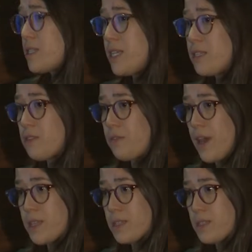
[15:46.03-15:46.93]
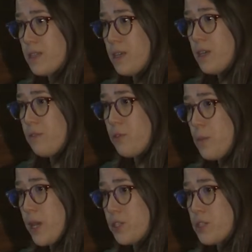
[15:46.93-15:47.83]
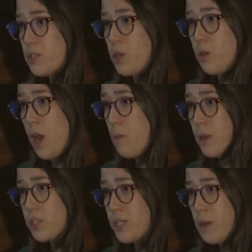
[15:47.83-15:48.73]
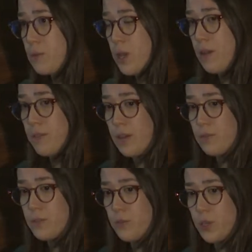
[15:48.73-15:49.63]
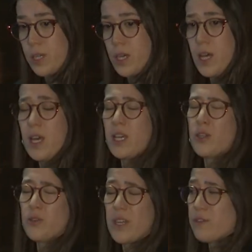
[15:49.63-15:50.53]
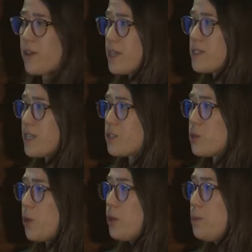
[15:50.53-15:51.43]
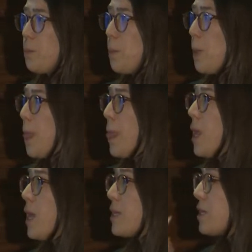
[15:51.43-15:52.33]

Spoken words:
signal phase information, so how much time you have left for the green phase and so on. It